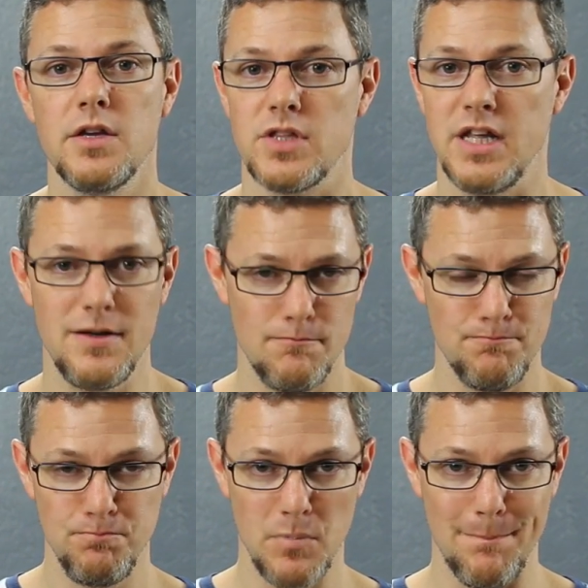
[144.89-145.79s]
So they didn't
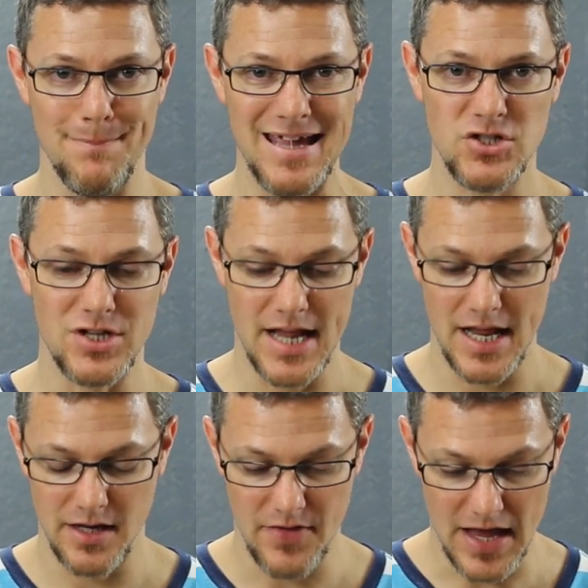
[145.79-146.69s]
mention
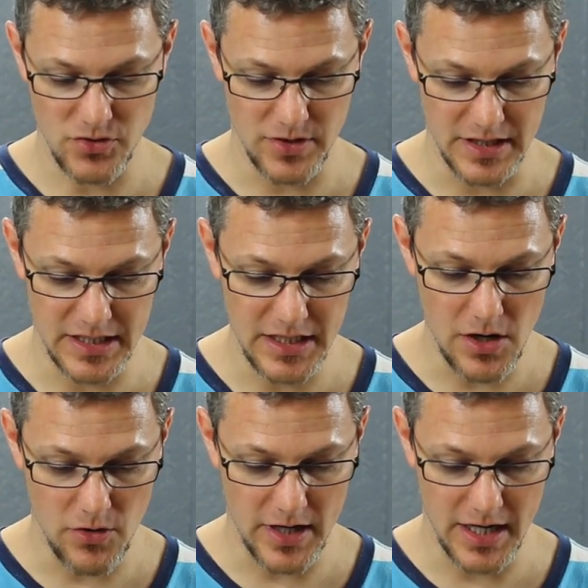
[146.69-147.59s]
any of that during the keynote,